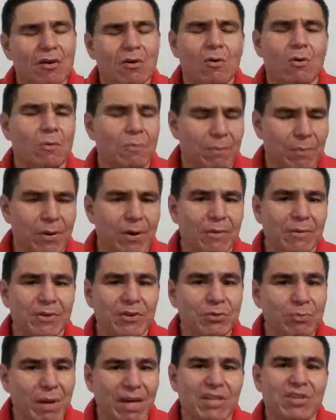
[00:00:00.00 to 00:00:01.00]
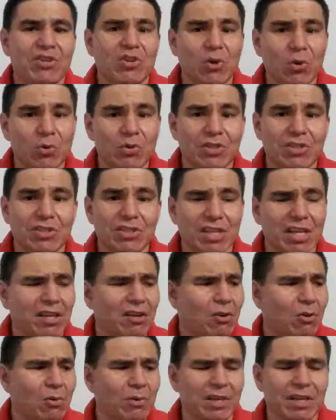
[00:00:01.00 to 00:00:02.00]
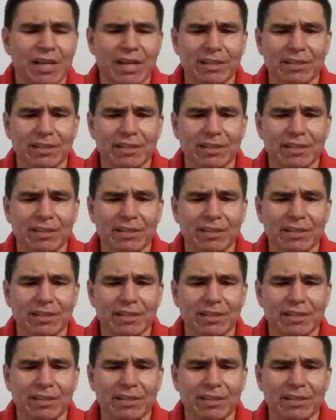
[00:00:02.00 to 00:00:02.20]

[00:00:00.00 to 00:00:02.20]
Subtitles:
or part of you might know this, that, oh yeah,